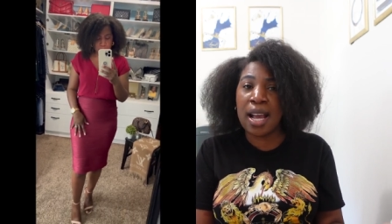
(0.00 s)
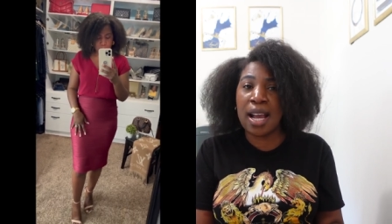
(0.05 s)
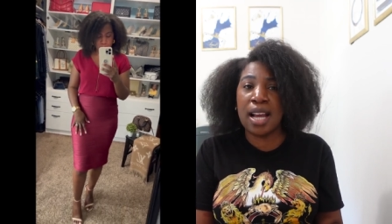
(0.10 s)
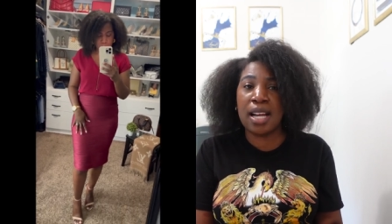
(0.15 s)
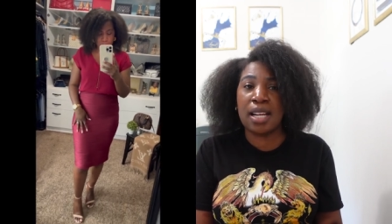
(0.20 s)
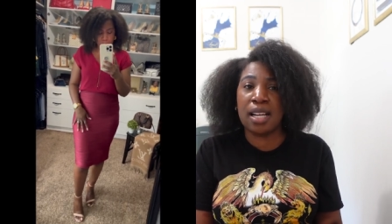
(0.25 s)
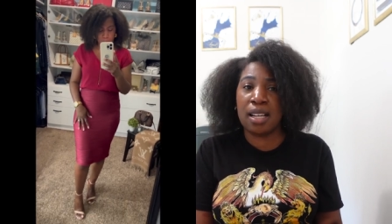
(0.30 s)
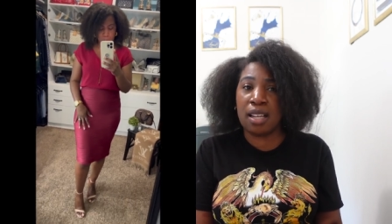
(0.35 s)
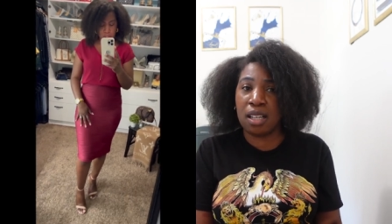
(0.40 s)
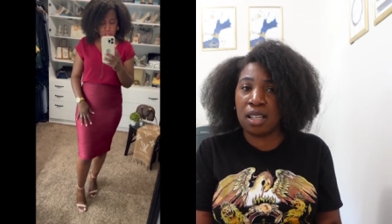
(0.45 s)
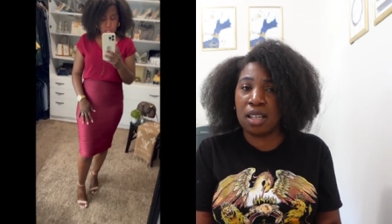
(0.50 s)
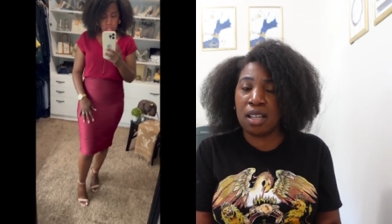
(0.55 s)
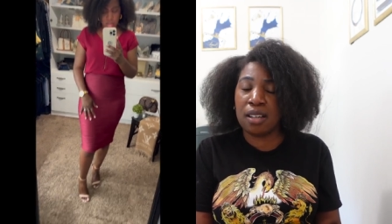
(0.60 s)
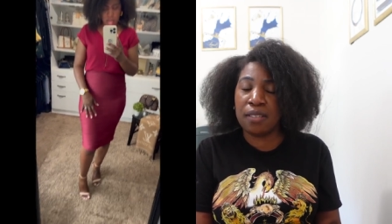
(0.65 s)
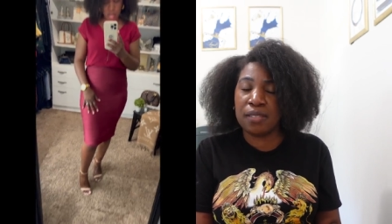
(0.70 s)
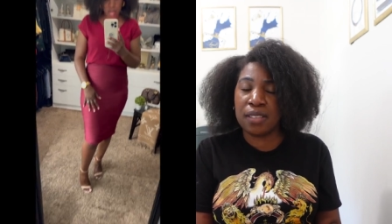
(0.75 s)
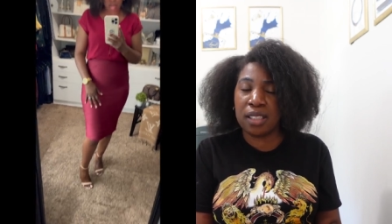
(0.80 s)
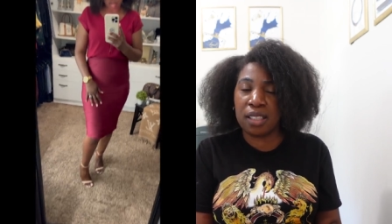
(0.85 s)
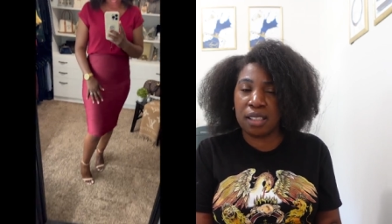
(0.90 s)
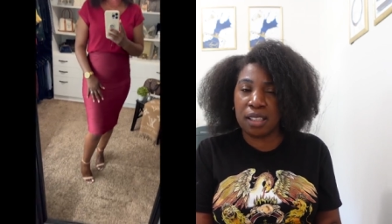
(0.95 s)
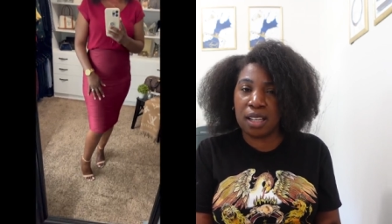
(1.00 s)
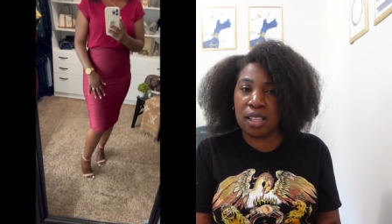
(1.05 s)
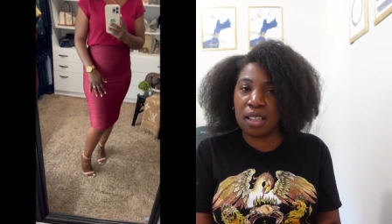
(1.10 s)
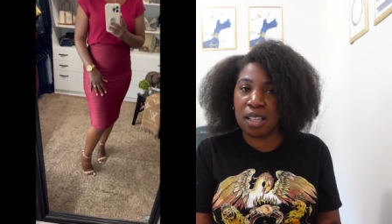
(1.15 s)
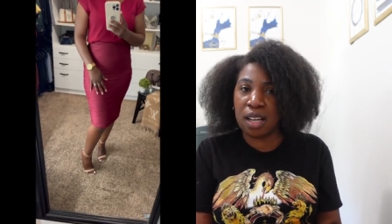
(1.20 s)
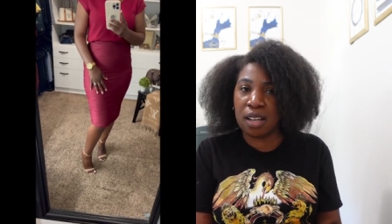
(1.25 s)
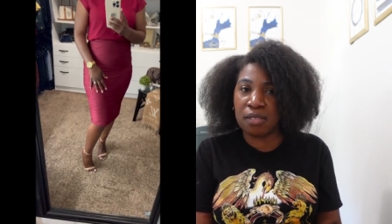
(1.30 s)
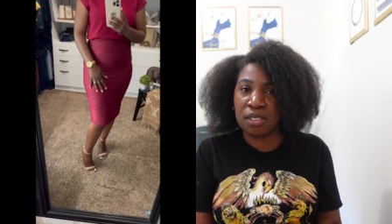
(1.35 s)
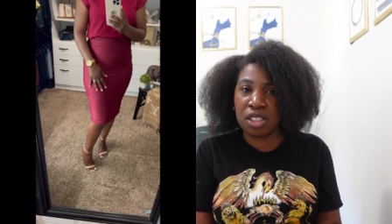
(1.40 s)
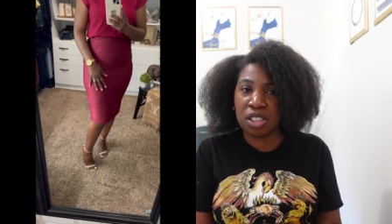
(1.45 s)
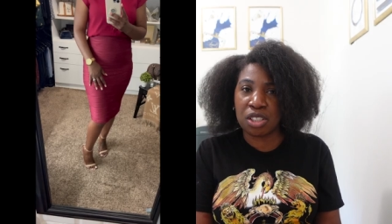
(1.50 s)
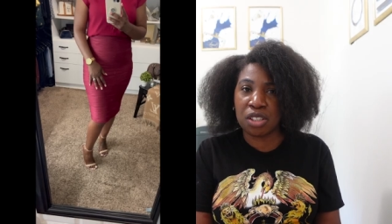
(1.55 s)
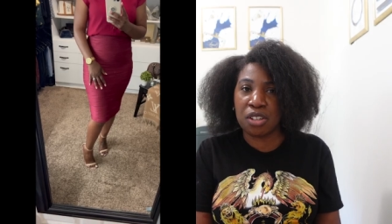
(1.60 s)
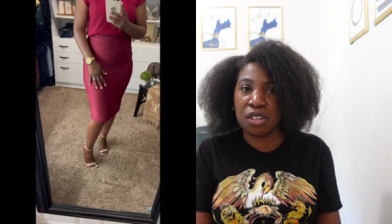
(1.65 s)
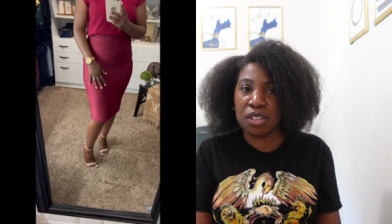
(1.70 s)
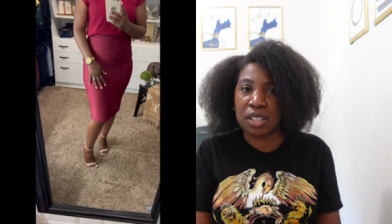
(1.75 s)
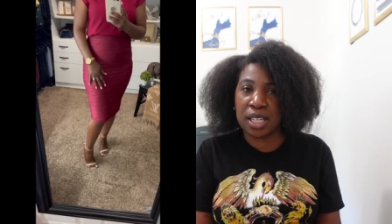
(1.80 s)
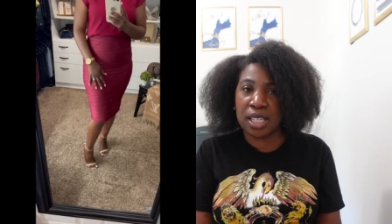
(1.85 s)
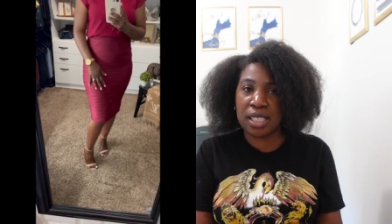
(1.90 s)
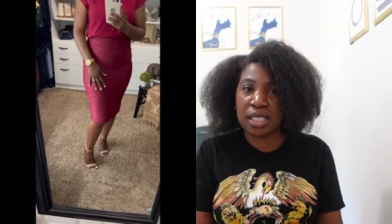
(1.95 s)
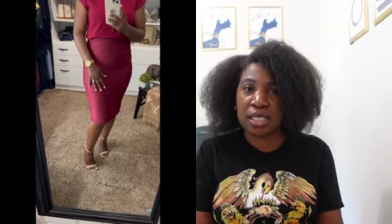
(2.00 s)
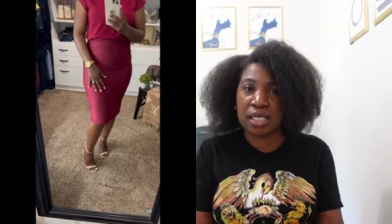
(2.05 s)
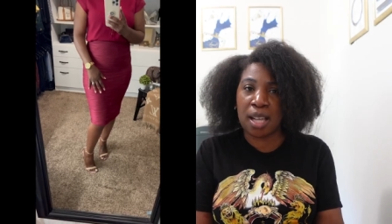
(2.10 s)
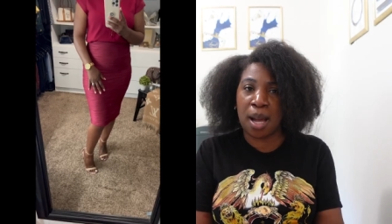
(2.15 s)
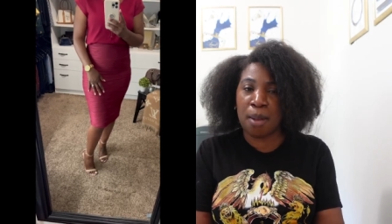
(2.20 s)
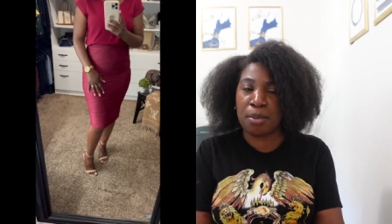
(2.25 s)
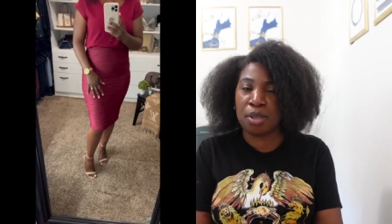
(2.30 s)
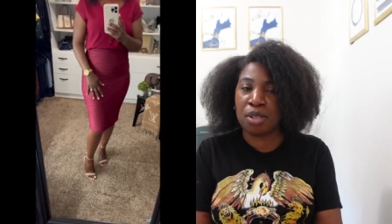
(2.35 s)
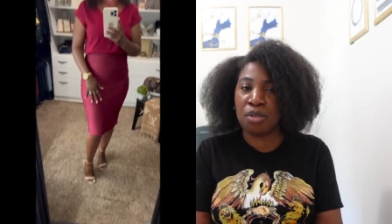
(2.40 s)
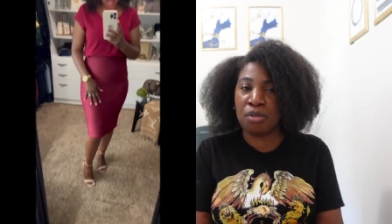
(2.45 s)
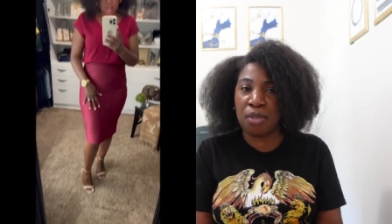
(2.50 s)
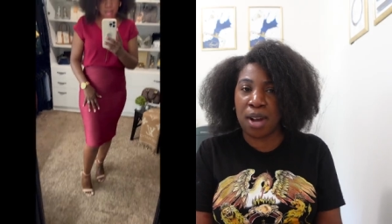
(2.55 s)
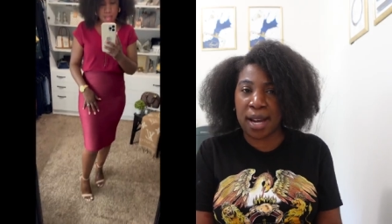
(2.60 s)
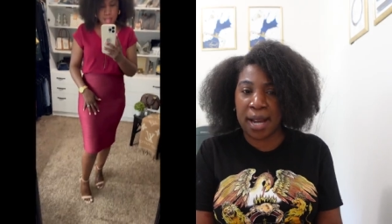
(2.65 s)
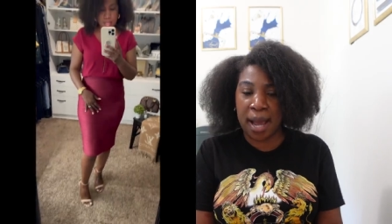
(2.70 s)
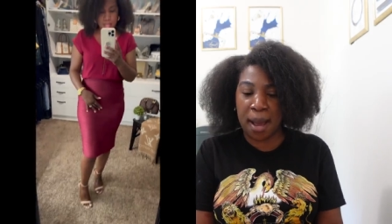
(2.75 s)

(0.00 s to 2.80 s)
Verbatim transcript: And I love the length of the skirt, that it stops right